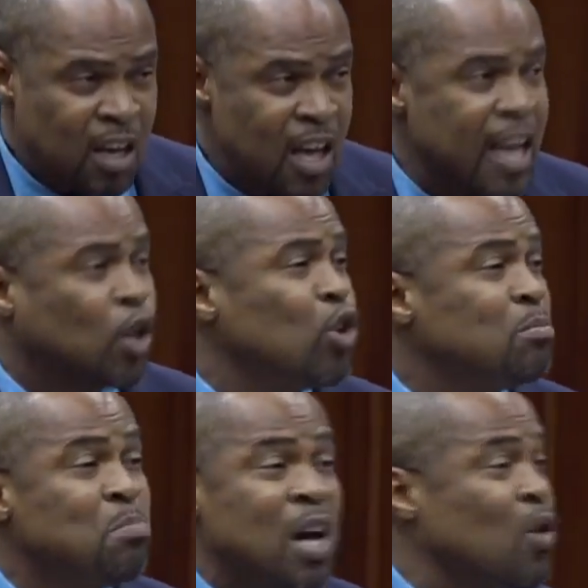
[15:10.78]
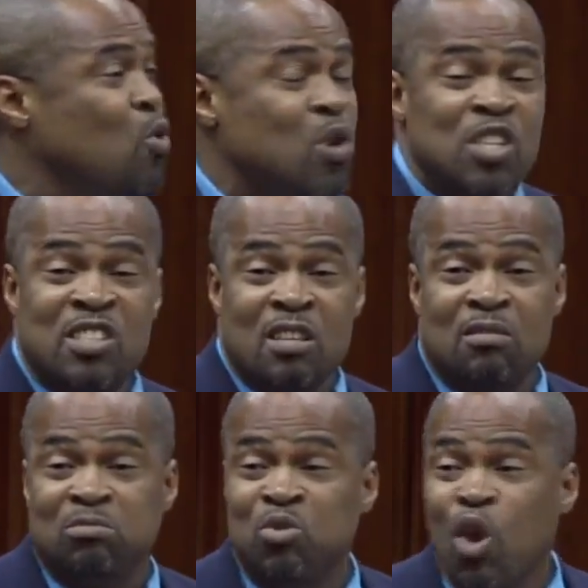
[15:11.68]
A good mother who is
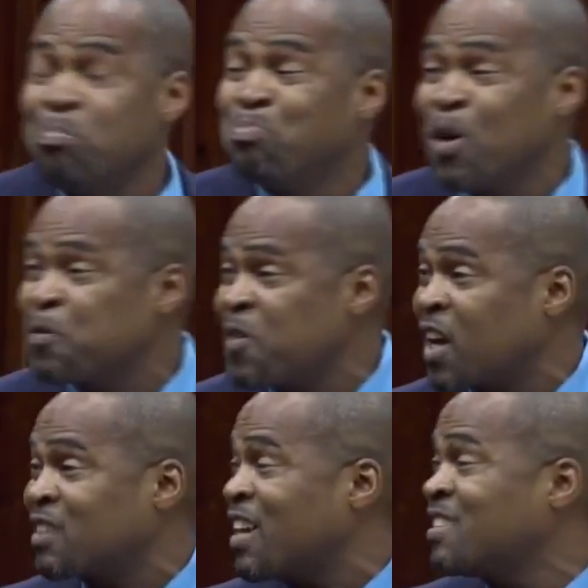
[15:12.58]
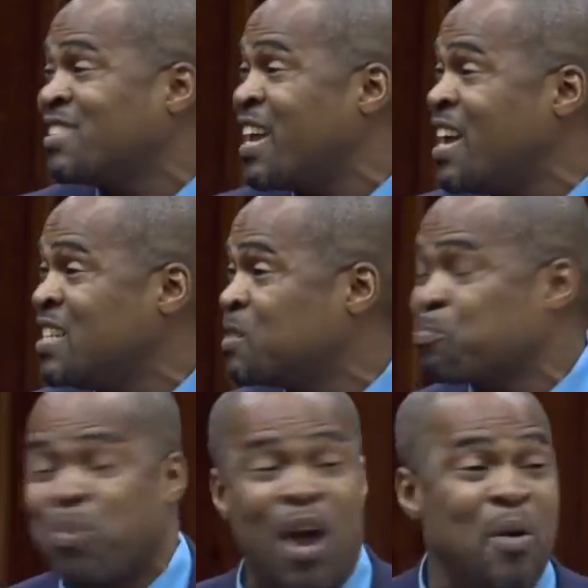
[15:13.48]
not perfect attends
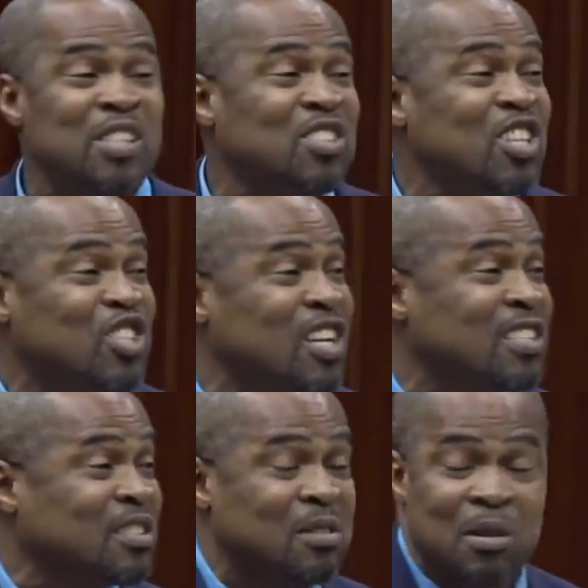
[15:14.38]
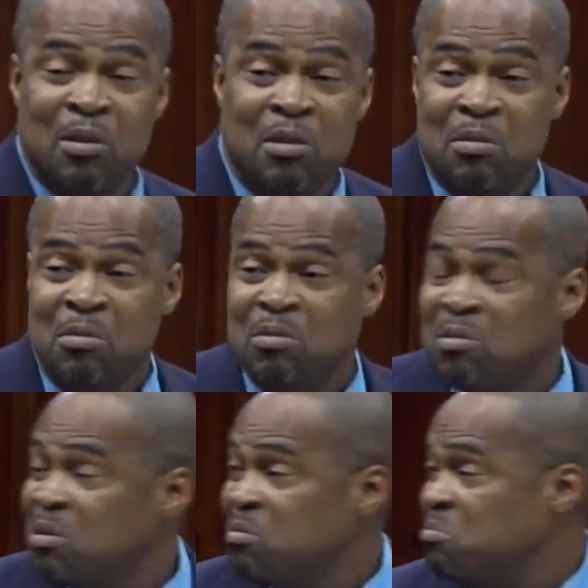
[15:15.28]
parents, teachers,
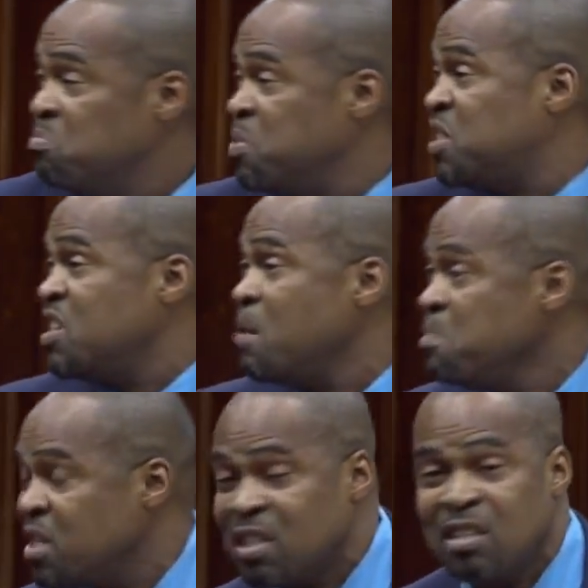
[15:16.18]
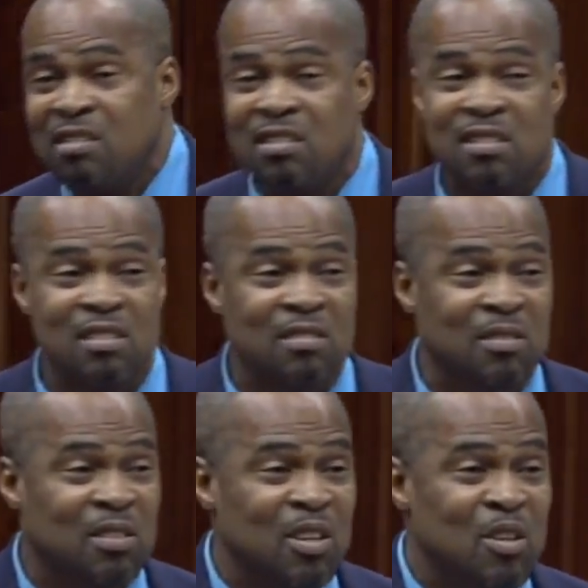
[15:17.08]
PTA meetings
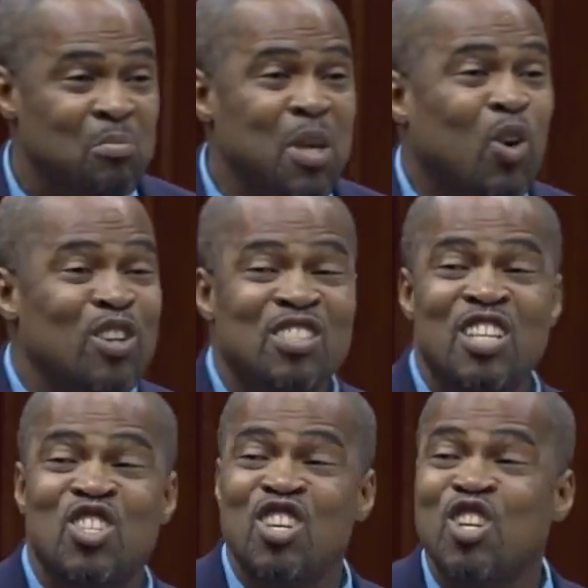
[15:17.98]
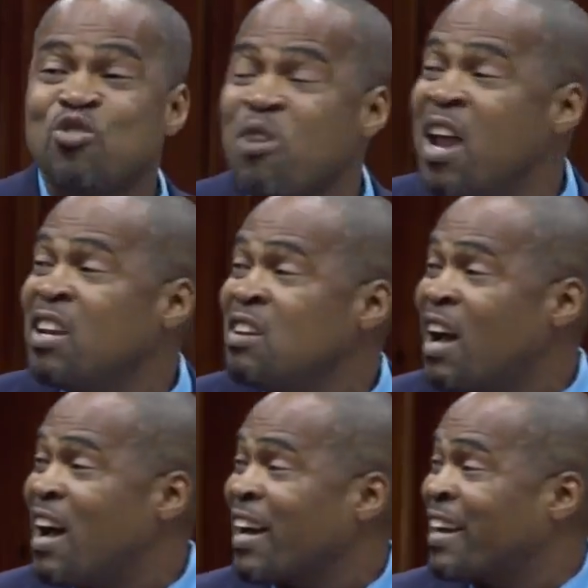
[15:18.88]
because the children,
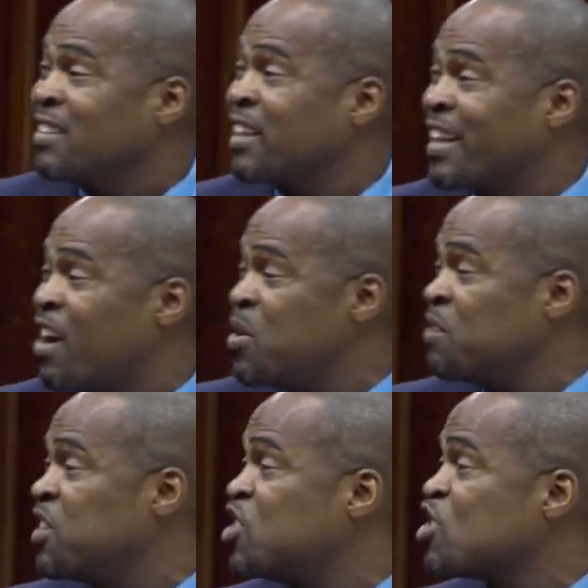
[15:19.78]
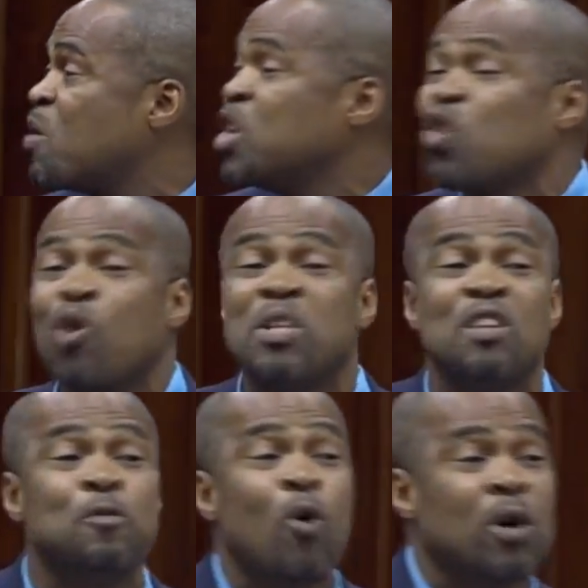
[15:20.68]
the caring of the children is always
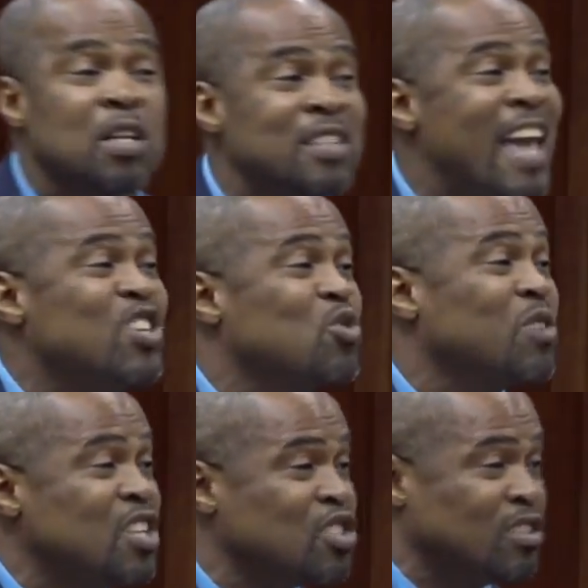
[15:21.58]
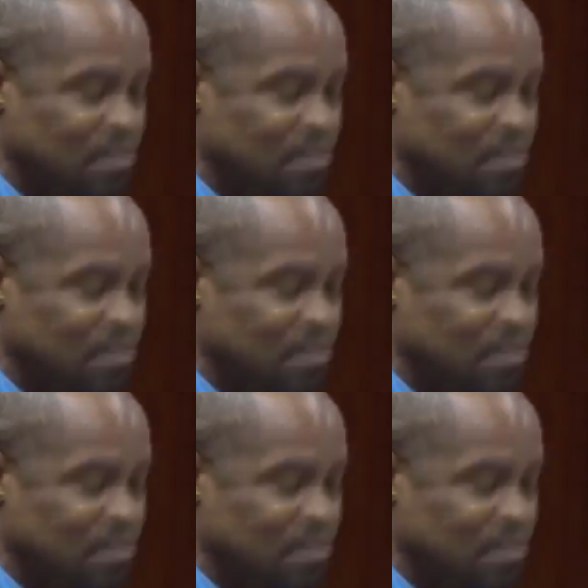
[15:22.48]
in focus, education.